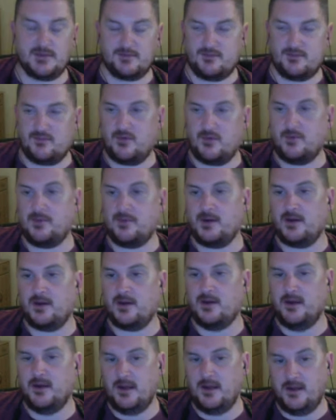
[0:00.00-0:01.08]
a proper
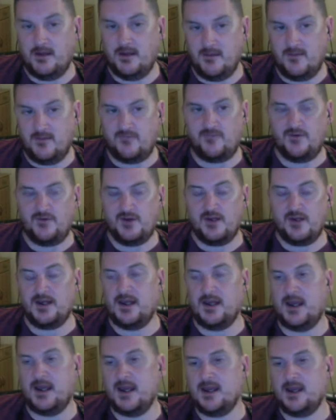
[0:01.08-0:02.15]
foot in
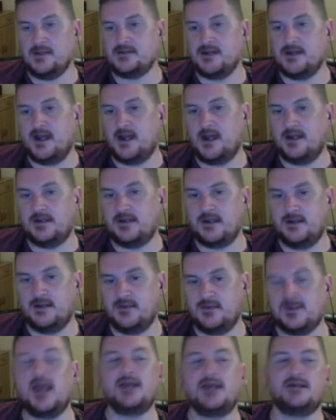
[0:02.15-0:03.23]
the head, and it
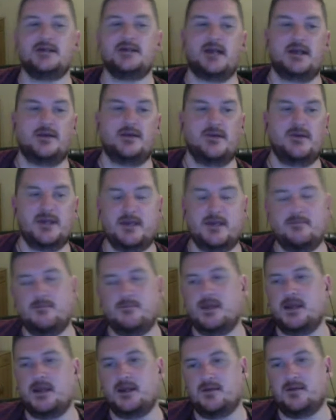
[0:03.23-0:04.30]
was accidental. He didn't
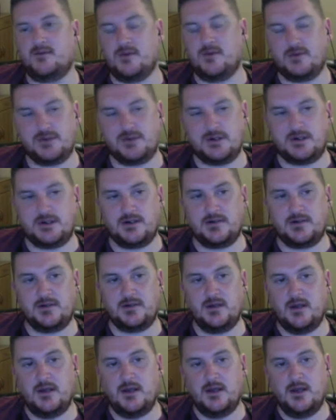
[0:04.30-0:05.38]
mean it, of course he didn't.
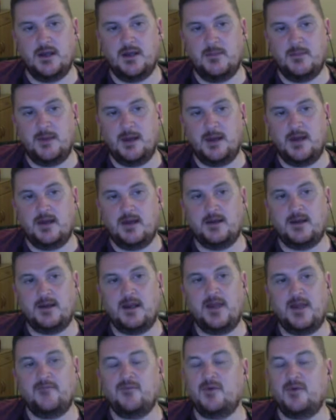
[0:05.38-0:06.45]
But
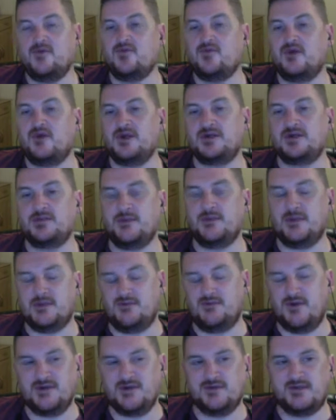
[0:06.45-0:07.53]
even with Griezmann
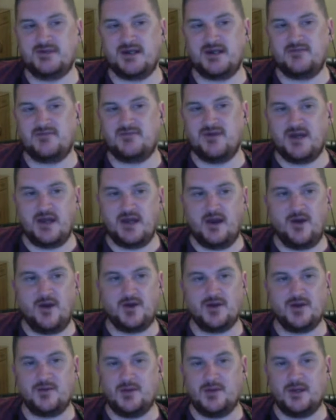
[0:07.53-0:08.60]
didn't really
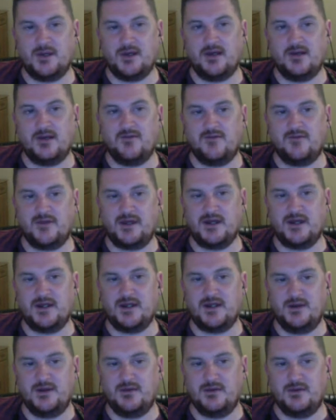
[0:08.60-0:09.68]
argue it, and I think he
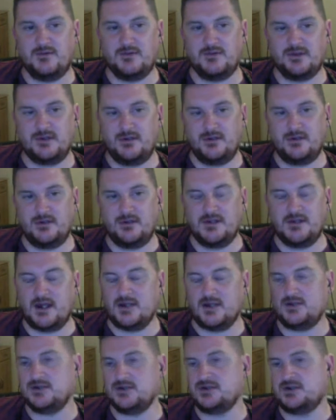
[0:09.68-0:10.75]
knew it was a
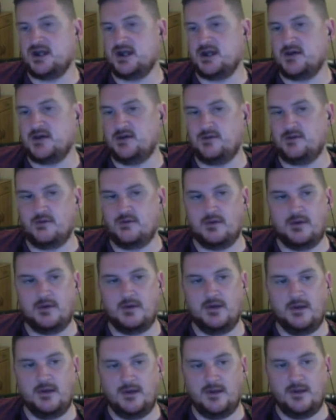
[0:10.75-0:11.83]
dangerous tackle.
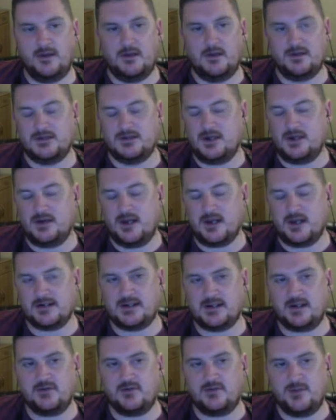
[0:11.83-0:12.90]
It's totally
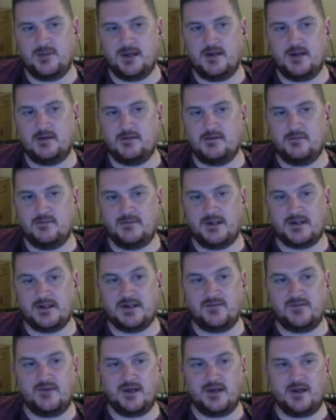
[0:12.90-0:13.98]
accidental, but it's
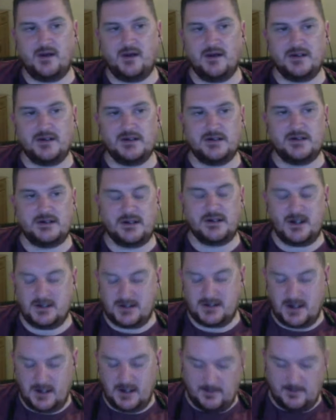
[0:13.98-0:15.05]
a red card in
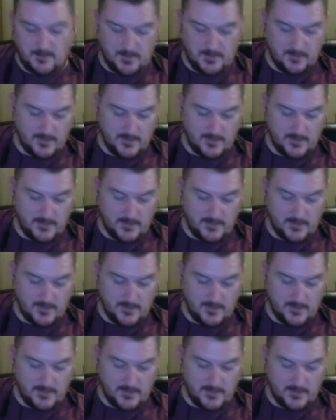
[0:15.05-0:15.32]
today's game,